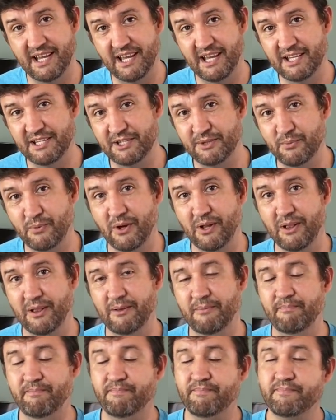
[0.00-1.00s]
his
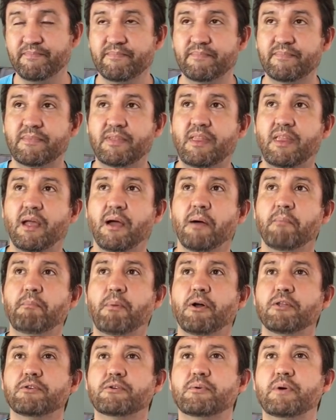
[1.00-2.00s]
will
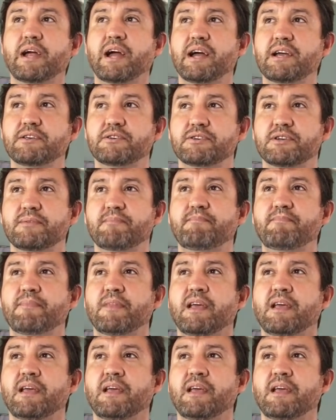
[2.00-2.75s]
upon creation.